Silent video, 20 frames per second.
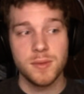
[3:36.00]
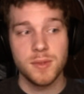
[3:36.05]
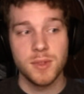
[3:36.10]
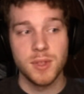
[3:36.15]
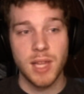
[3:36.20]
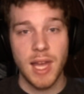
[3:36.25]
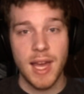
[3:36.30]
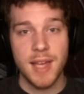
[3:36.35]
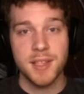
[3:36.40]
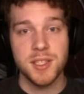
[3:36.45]

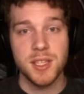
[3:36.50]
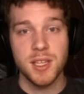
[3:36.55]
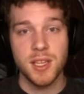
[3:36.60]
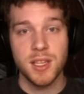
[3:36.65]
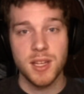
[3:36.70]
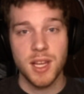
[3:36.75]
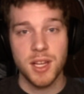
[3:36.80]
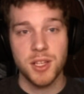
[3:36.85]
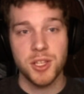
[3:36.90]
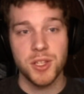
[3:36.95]
lasting
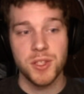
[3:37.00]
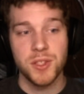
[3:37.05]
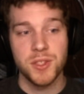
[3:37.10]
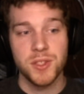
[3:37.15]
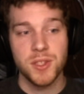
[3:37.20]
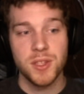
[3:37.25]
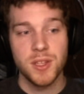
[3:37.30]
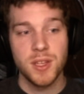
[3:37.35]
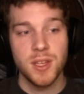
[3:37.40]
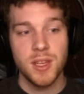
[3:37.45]

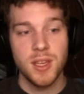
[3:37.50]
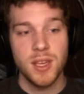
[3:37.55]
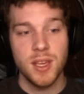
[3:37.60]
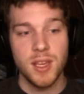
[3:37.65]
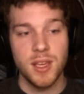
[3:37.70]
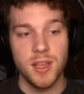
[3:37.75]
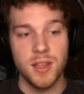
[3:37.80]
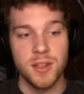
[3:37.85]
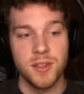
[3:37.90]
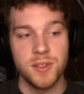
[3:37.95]
connections
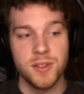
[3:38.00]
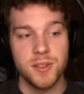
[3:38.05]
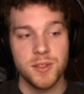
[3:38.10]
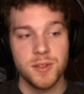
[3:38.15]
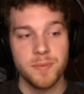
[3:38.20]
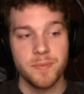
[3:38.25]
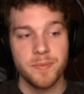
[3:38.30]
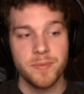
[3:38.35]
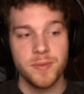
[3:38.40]
is